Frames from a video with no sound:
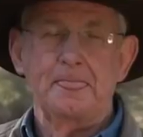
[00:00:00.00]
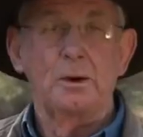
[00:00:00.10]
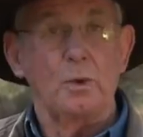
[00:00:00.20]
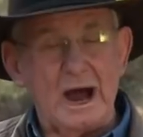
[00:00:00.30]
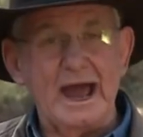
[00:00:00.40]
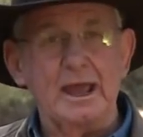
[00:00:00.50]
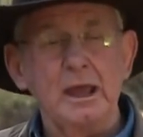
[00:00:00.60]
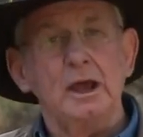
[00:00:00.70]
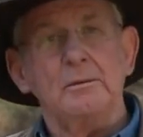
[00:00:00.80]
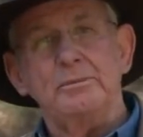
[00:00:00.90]
Why?
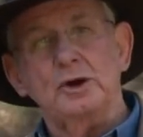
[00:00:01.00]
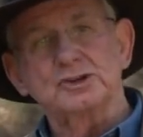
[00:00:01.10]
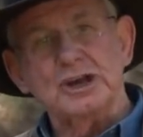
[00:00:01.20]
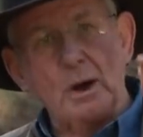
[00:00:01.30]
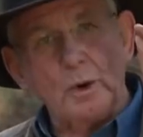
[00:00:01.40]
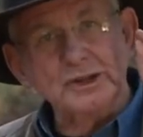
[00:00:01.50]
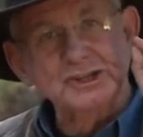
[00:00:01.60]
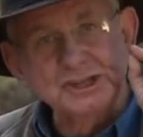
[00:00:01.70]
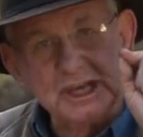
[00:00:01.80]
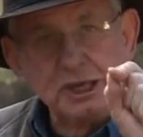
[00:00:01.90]
Because I want to
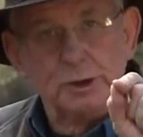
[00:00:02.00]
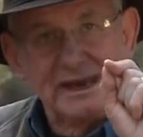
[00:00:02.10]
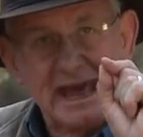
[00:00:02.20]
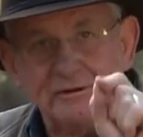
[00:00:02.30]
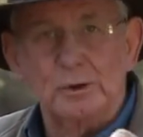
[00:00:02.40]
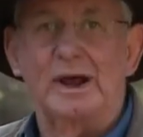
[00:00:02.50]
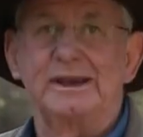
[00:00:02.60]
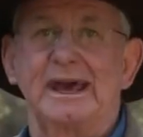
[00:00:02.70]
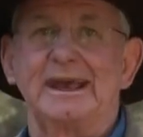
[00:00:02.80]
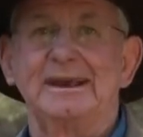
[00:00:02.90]
see you in heaven one
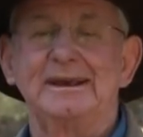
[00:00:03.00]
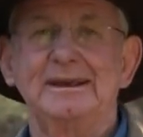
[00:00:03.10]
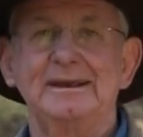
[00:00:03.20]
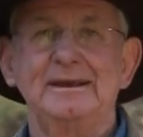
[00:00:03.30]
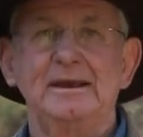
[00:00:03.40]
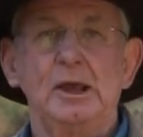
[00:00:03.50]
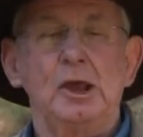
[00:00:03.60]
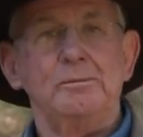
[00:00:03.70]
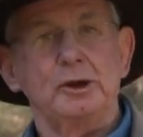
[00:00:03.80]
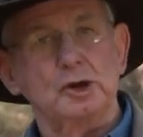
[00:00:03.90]
day
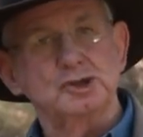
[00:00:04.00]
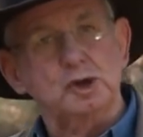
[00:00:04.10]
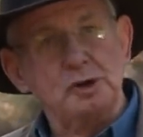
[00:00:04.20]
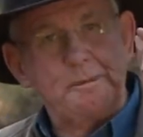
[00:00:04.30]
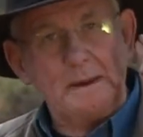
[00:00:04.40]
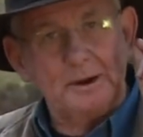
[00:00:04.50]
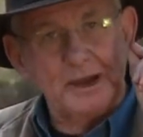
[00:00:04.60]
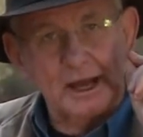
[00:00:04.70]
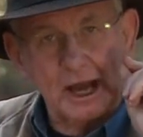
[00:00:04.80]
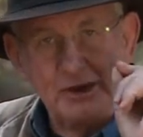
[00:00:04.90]
because good people
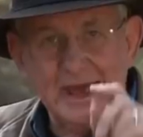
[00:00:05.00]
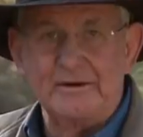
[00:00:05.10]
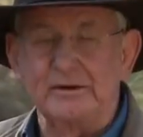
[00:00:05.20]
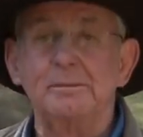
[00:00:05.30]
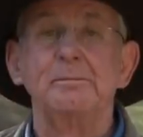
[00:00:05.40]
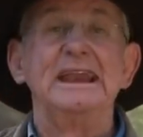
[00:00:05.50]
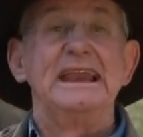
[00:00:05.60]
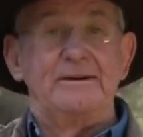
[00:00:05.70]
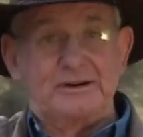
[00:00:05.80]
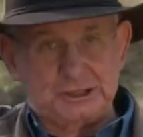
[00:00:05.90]
don't go to heaven,
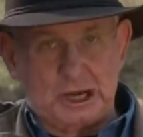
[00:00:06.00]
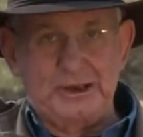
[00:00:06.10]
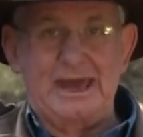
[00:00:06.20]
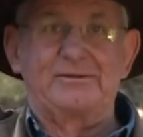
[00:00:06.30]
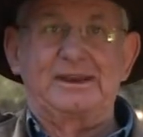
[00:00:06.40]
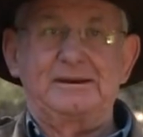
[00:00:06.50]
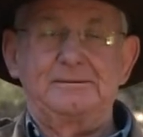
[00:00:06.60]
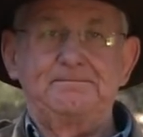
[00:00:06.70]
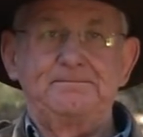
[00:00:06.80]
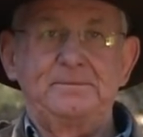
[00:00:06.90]
believers go to heaven.
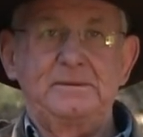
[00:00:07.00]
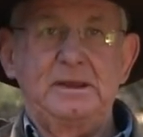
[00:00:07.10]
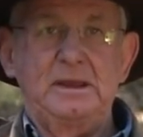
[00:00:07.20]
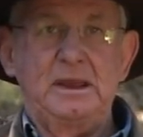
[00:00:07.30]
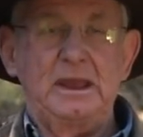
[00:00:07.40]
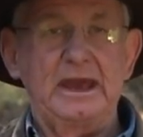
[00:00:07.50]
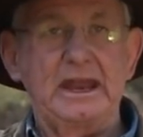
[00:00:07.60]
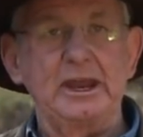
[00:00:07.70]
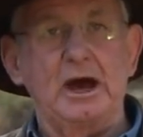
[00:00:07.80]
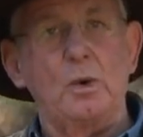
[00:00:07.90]
And
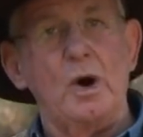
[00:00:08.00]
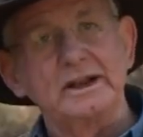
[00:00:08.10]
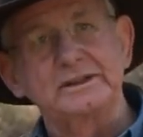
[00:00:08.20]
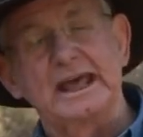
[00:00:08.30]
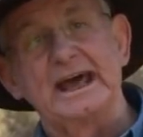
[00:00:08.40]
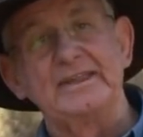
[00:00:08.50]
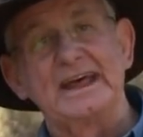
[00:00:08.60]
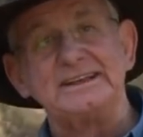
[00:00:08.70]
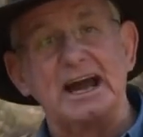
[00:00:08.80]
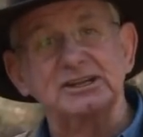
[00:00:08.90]
I don't want that,
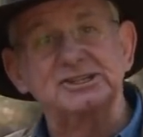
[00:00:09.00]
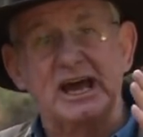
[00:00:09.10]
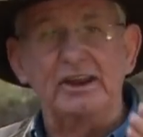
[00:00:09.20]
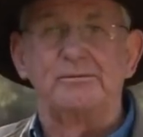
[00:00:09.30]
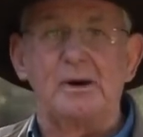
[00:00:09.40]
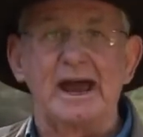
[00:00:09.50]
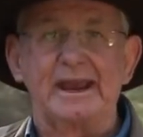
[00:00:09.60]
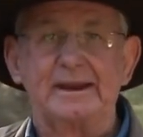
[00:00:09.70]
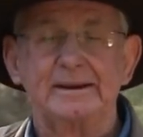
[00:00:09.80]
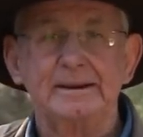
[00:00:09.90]
that young son of mine
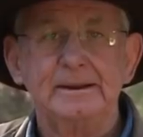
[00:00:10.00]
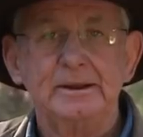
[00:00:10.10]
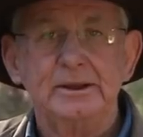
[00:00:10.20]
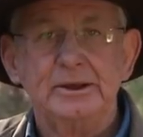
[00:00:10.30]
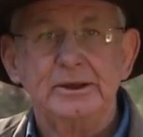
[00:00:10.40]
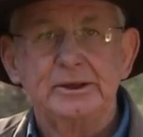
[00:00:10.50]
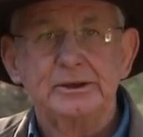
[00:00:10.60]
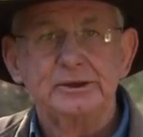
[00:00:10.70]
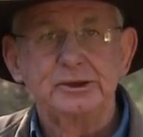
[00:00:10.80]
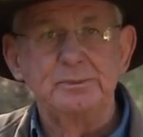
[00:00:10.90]

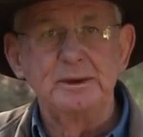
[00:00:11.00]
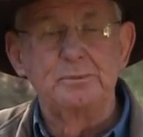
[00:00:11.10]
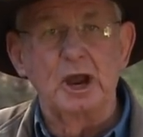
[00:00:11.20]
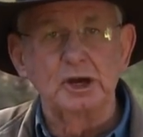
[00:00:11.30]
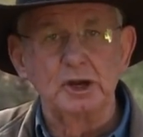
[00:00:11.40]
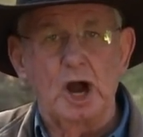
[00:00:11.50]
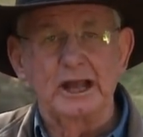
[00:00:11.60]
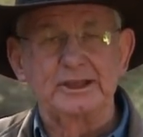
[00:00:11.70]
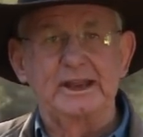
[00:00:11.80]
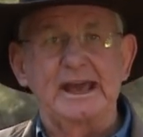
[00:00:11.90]
to be
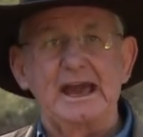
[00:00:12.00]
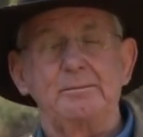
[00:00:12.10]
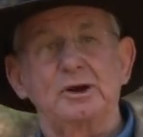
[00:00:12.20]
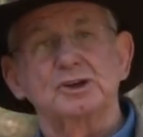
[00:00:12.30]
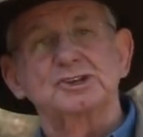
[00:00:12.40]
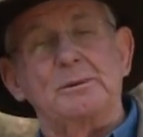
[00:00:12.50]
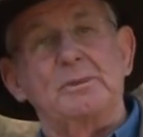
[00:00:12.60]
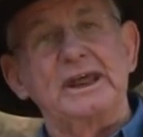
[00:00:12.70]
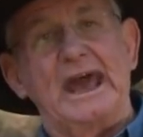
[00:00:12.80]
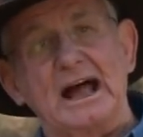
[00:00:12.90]
brokenhearted again because
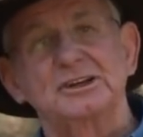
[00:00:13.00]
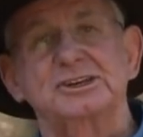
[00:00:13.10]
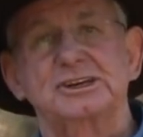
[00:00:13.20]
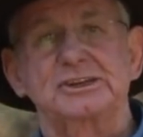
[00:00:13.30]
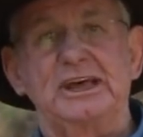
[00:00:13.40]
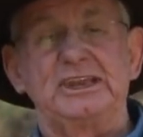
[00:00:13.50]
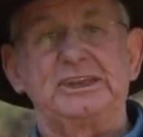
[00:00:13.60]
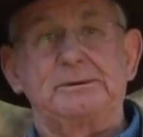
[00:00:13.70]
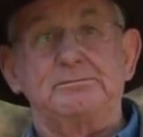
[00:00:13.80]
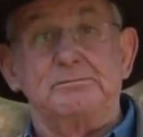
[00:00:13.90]
somebody else that
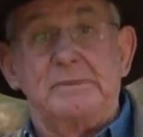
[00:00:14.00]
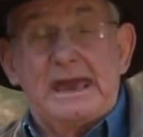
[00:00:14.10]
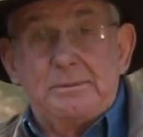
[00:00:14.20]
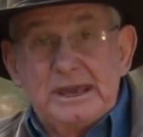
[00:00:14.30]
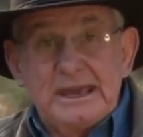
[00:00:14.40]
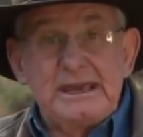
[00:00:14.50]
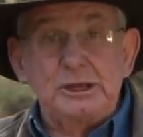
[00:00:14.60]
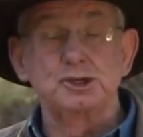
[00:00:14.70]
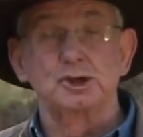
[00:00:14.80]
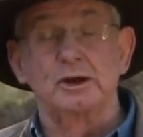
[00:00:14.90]
maybe
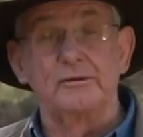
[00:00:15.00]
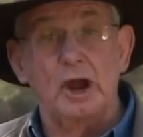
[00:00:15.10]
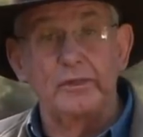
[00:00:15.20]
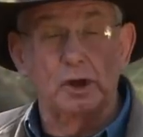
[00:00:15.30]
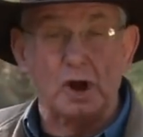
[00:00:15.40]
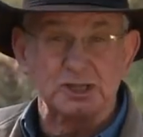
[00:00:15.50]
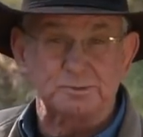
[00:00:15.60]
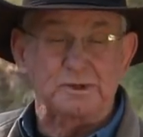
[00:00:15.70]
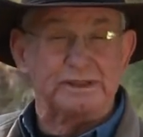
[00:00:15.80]
should have heard the gospel